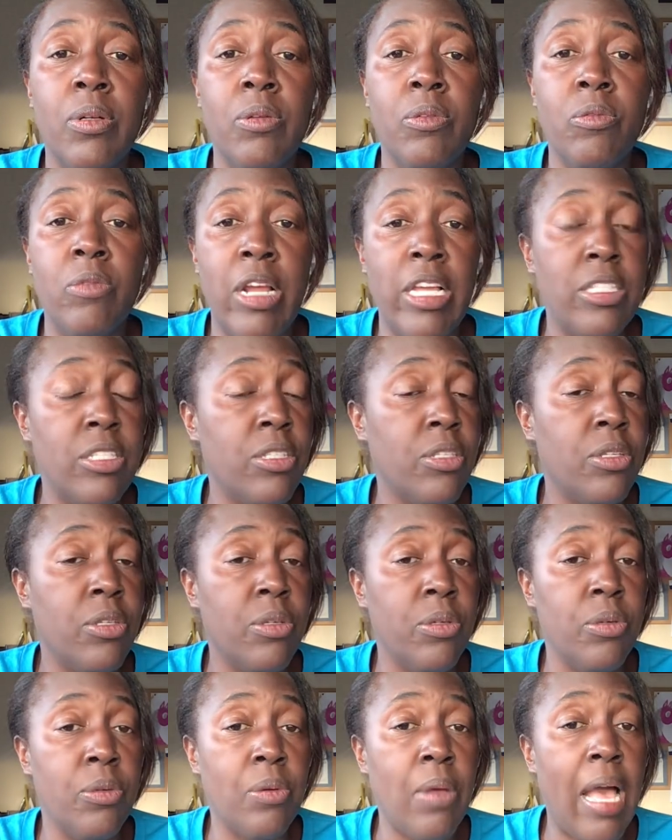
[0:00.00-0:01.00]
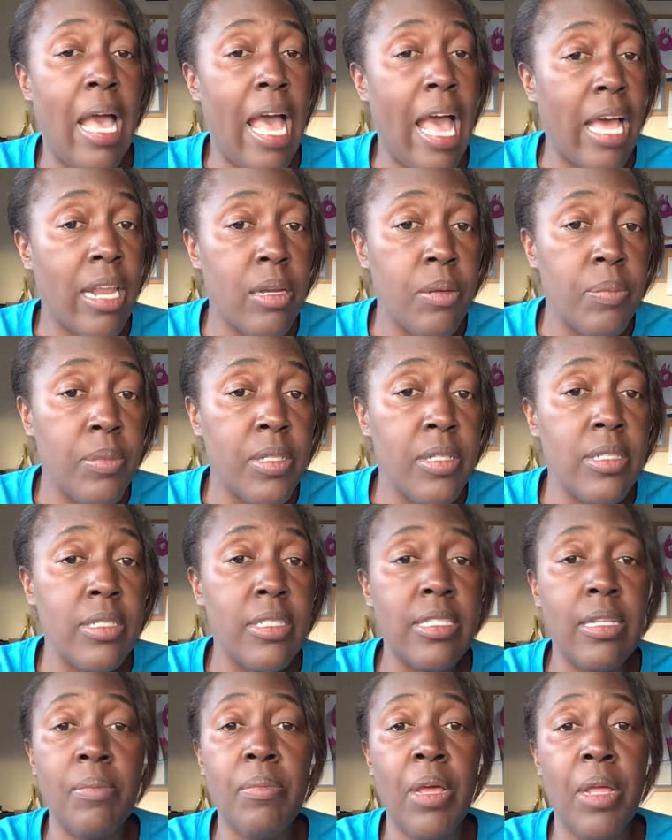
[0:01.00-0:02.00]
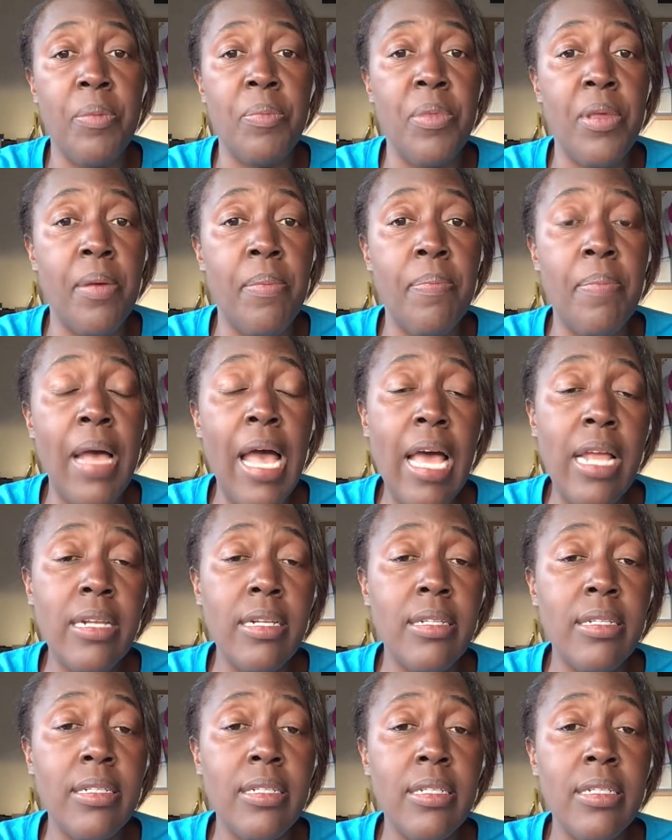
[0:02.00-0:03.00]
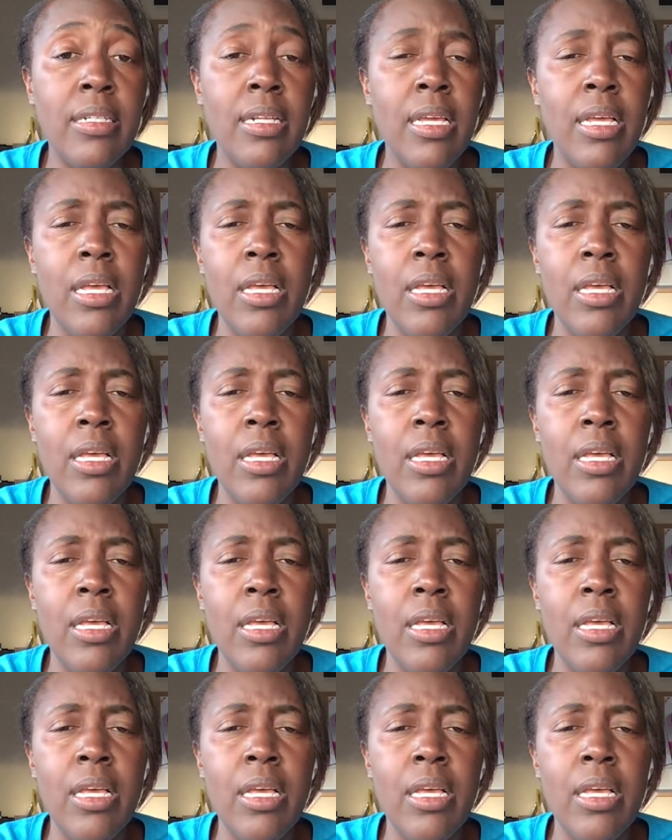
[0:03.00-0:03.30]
rescue animals that might be abandoned.